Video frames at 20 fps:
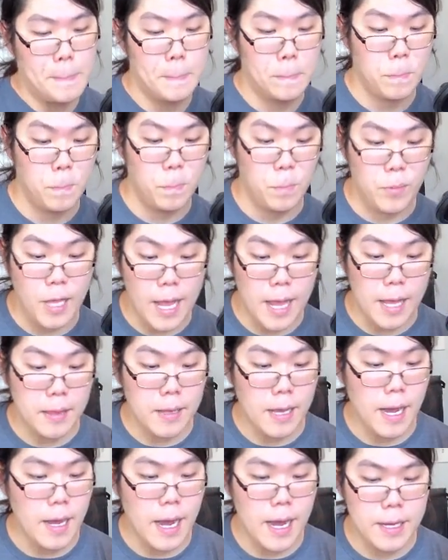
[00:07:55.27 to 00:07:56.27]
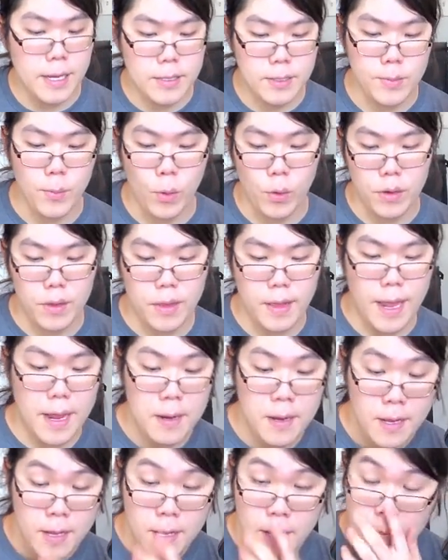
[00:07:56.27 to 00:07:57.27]
yeah, I support that.
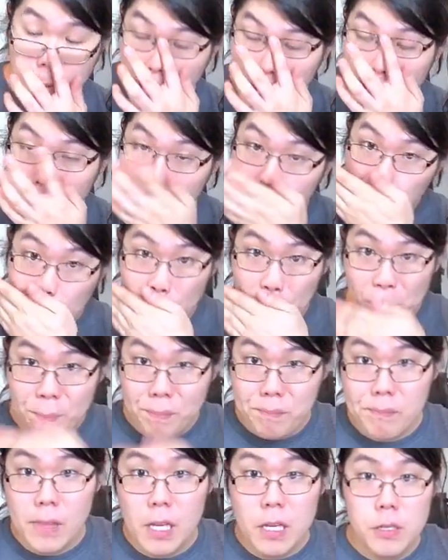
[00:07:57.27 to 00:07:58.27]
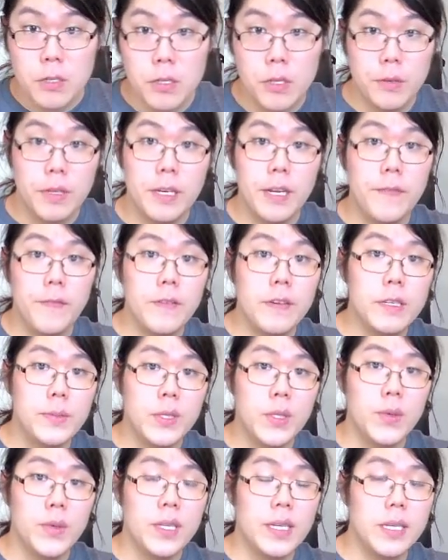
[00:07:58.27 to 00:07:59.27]
So the difference
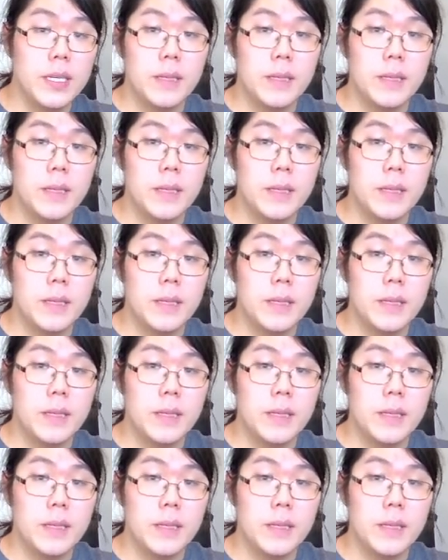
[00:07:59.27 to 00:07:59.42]
between the